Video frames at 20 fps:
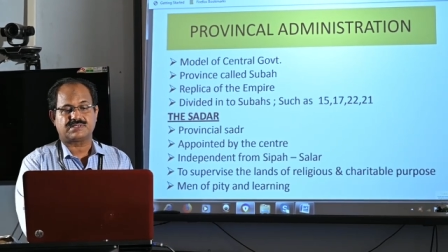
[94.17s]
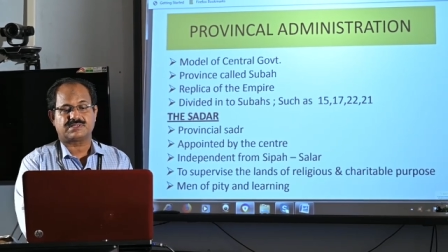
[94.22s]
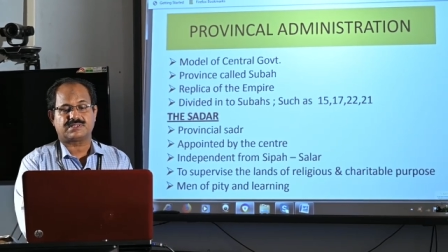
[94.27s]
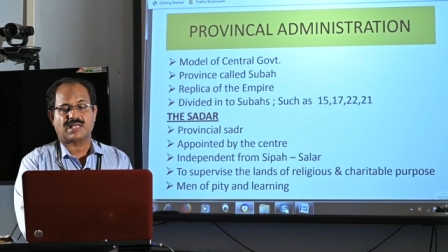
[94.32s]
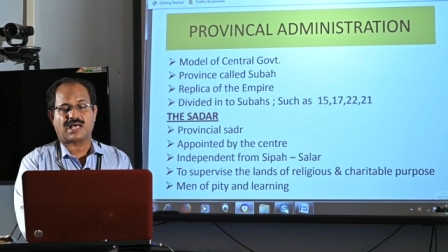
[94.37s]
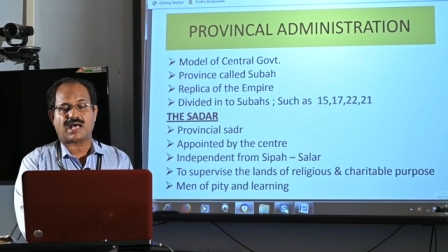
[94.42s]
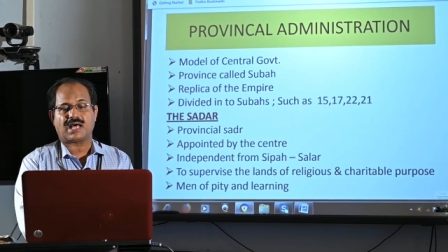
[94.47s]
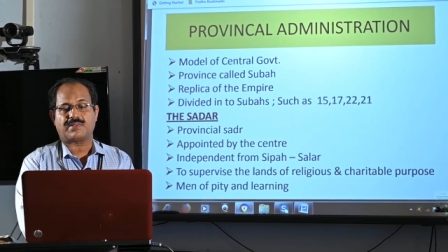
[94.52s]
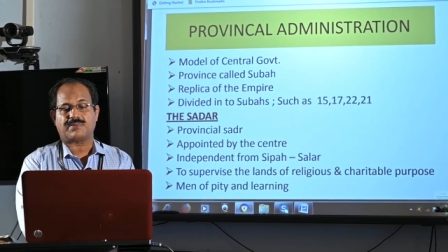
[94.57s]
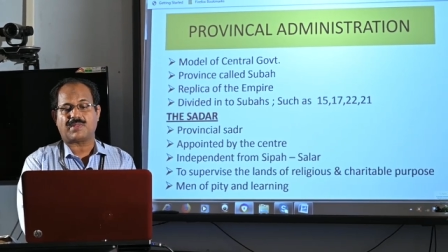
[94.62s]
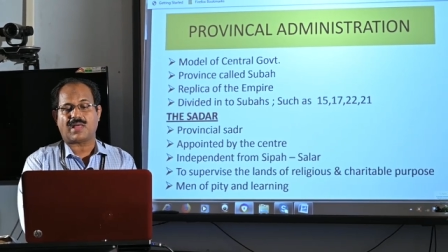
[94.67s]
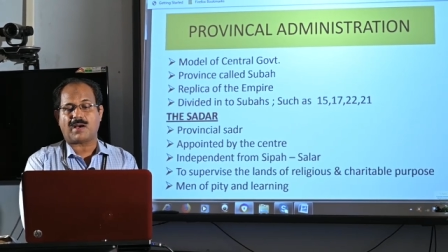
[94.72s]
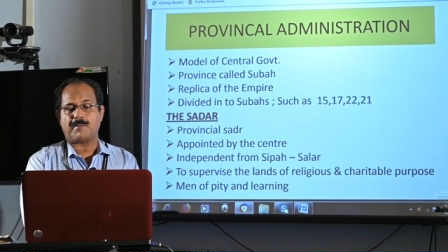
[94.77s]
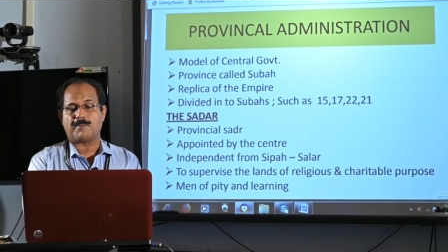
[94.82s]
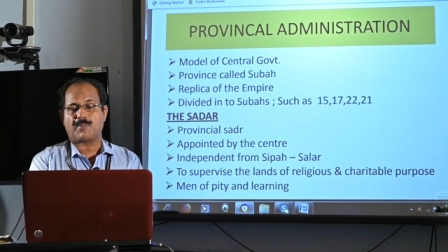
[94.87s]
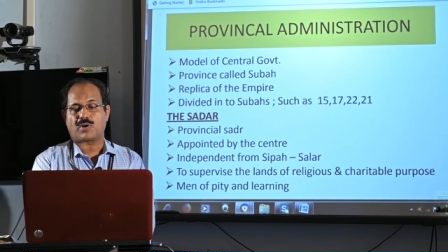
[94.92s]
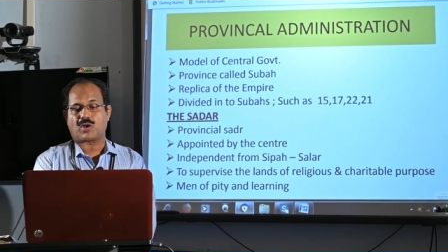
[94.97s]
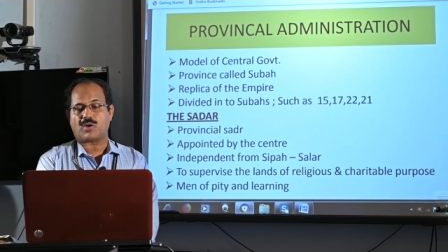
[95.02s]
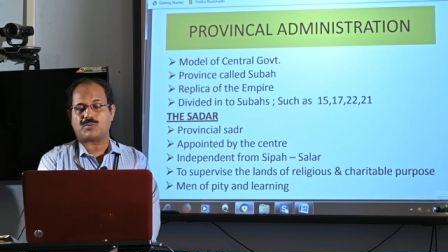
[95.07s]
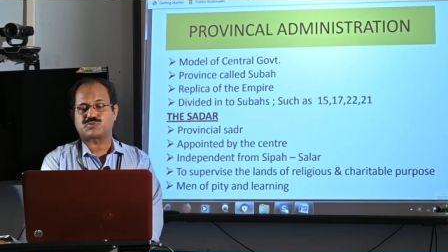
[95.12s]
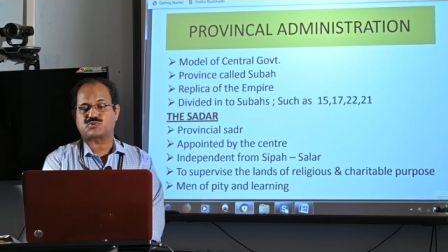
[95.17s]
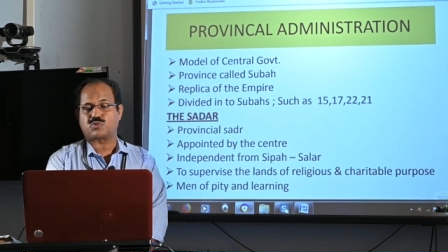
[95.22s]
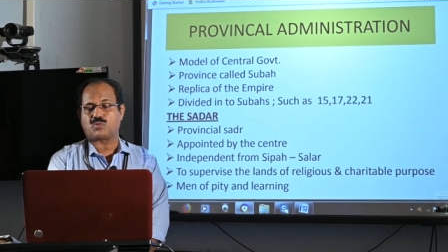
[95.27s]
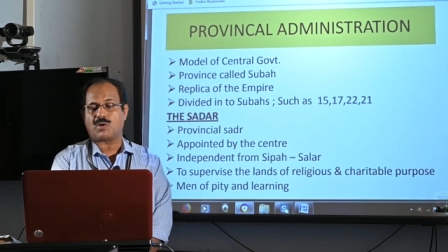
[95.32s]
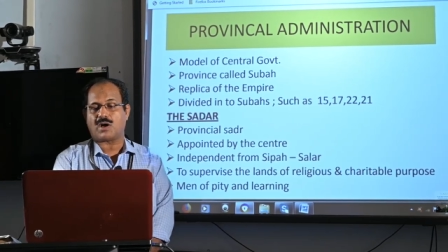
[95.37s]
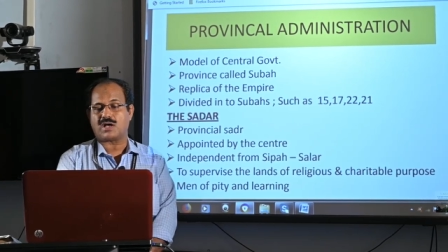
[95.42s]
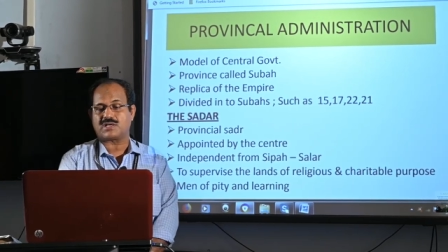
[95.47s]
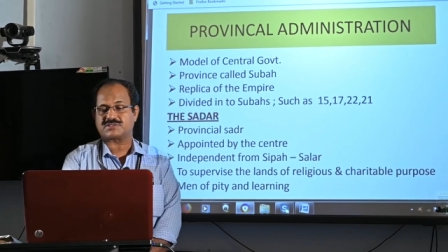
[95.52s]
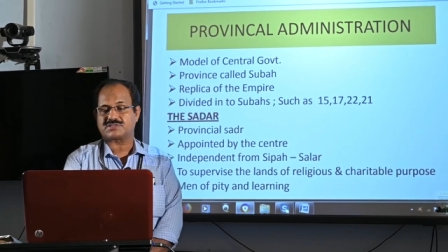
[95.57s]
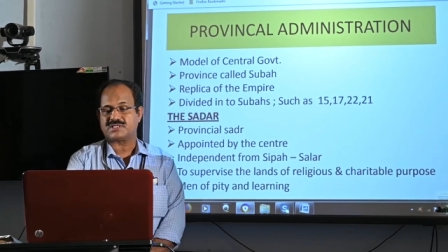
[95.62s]
the number of
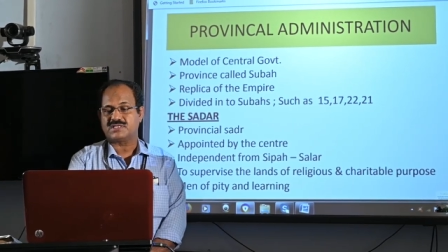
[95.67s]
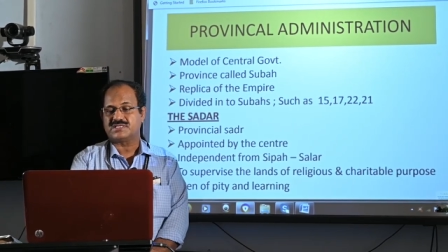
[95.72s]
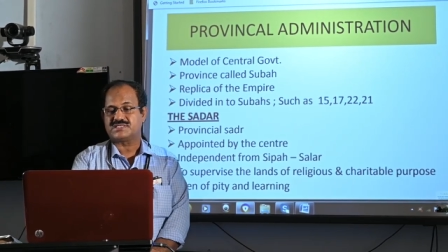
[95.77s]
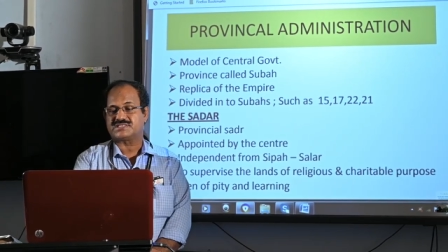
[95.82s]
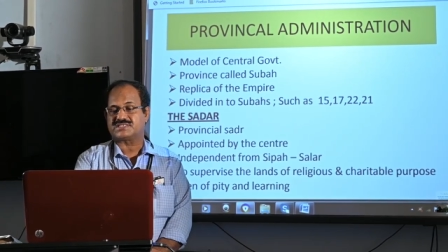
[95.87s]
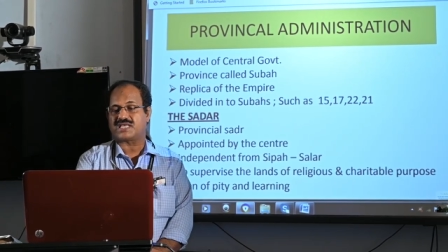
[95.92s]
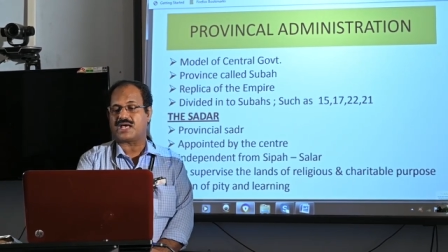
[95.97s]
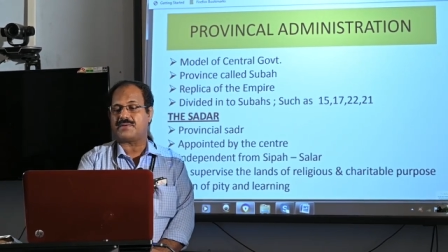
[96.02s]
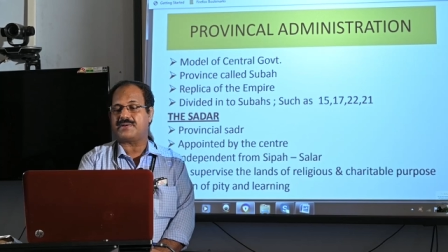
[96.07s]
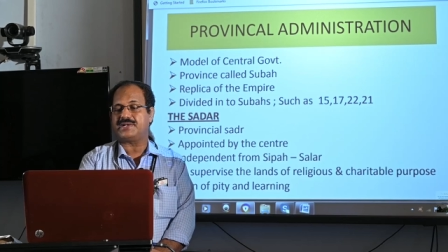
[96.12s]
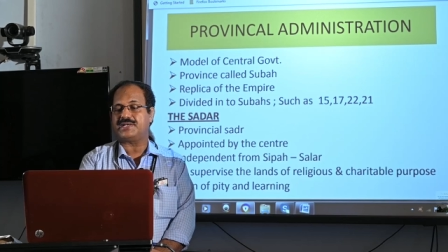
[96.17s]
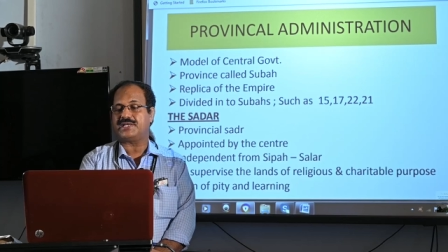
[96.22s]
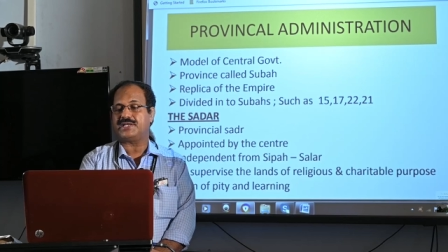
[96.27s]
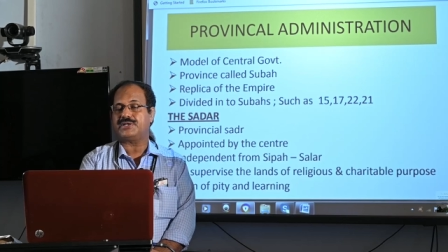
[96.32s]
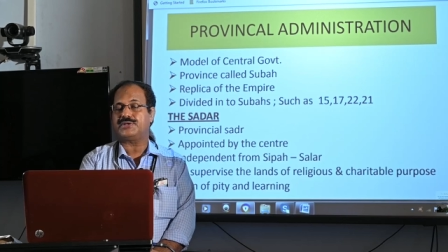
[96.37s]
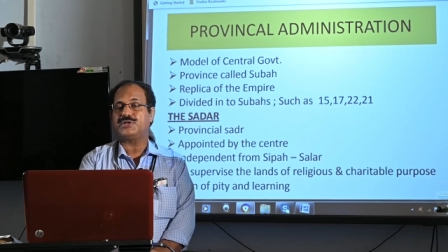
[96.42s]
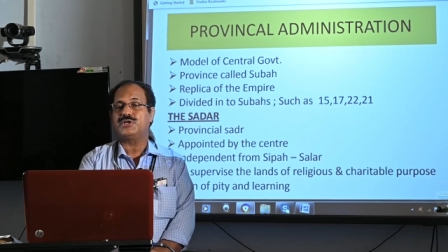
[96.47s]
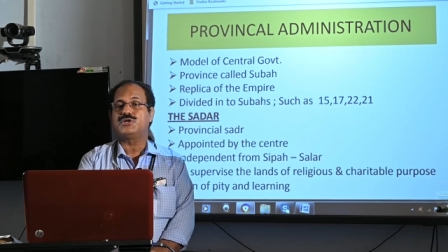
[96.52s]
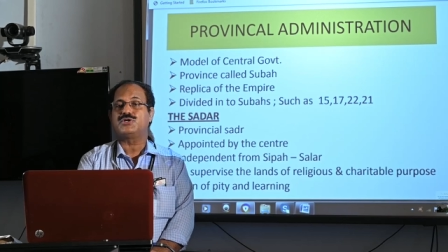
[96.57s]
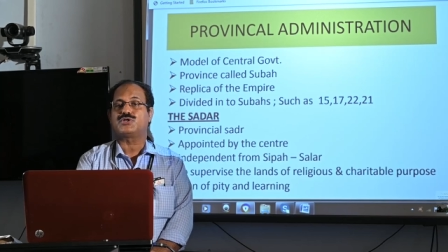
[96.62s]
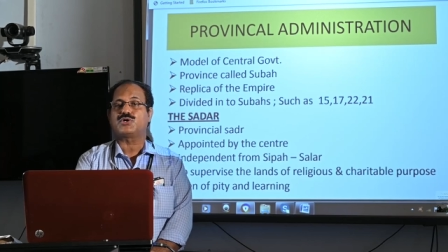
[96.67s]
subhas 17,